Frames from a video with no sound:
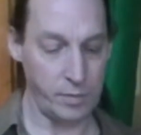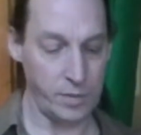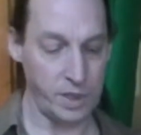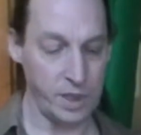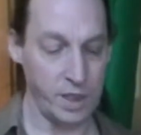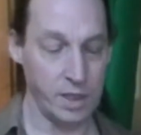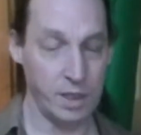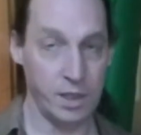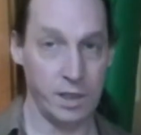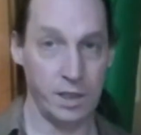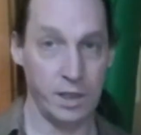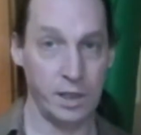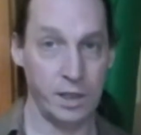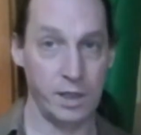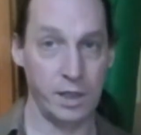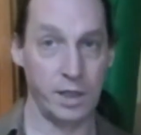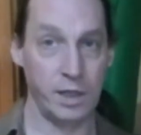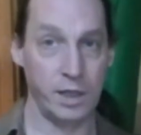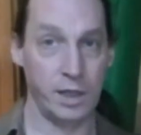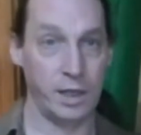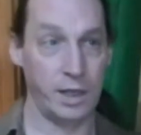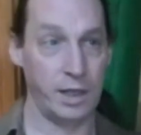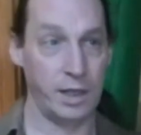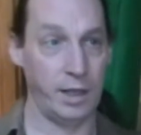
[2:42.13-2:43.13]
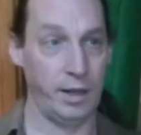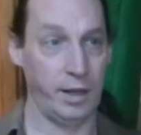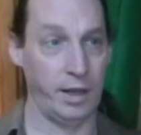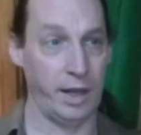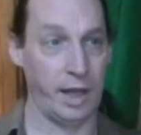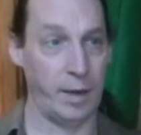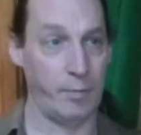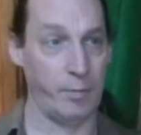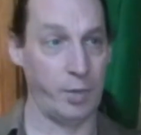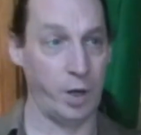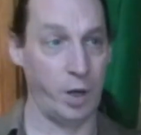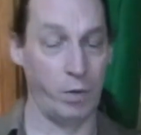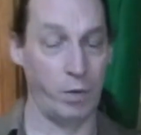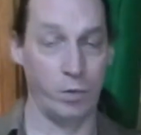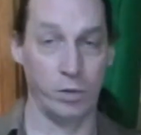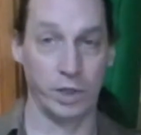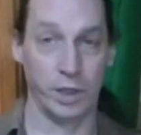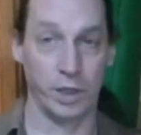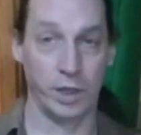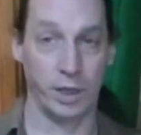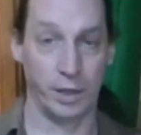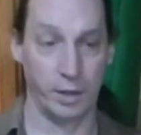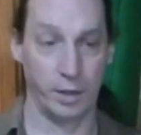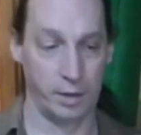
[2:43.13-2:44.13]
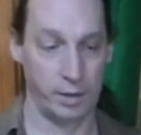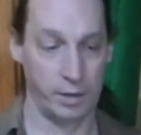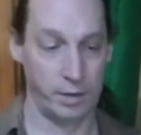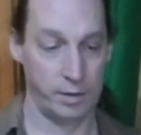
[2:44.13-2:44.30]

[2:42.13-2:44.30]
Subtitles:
a little lamp holder,